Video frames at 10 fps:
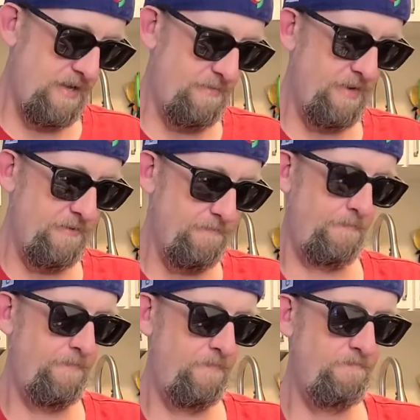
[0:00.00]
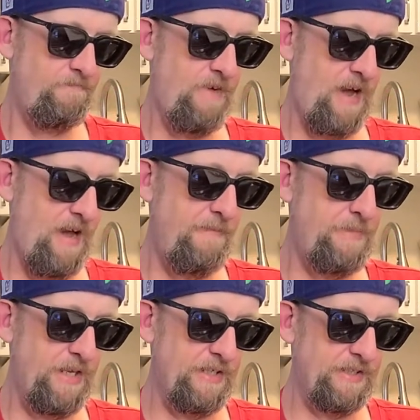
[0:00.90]
give it five
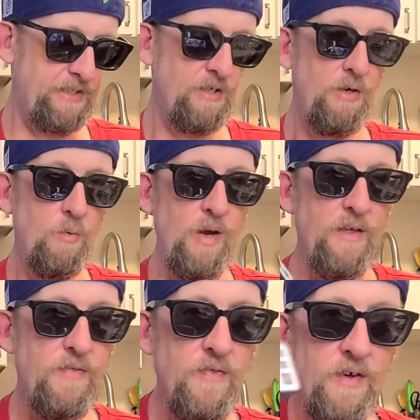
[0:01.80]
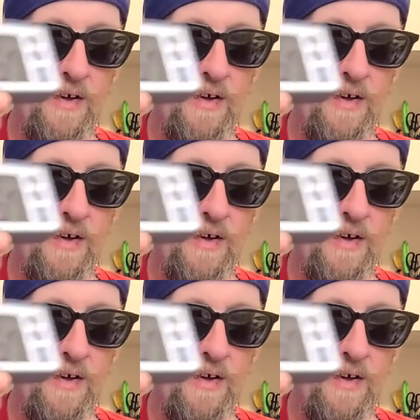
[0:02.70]
minutes with